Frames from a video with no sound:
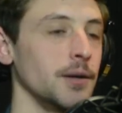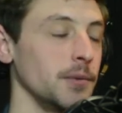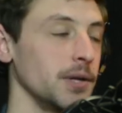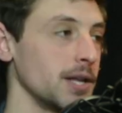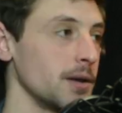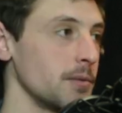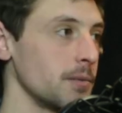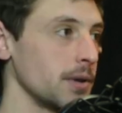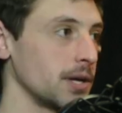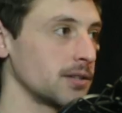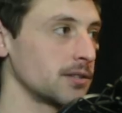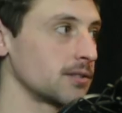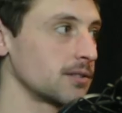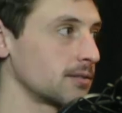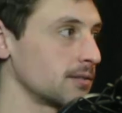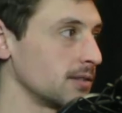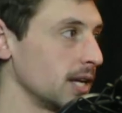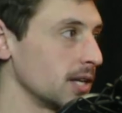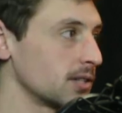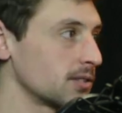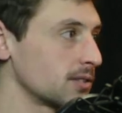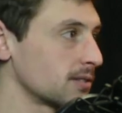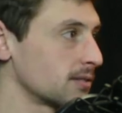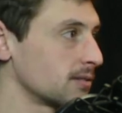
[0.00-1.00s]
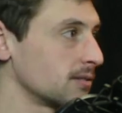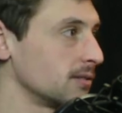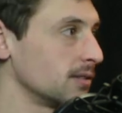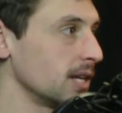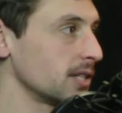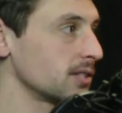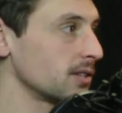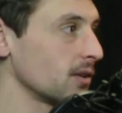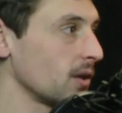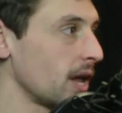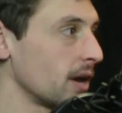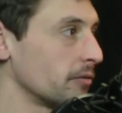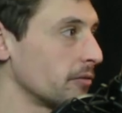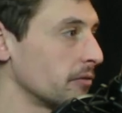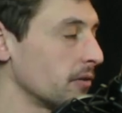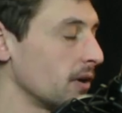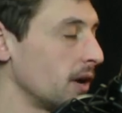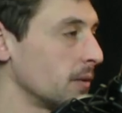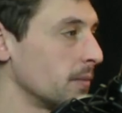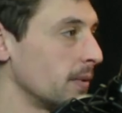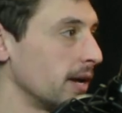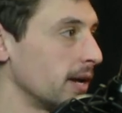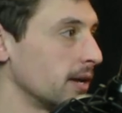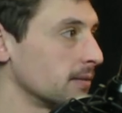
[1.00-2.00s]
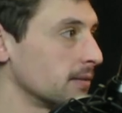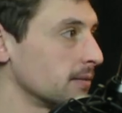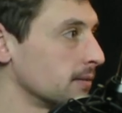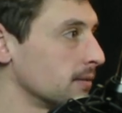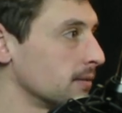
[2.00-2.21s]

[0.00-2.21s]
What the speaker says: I mean, that's a lot of fun, man.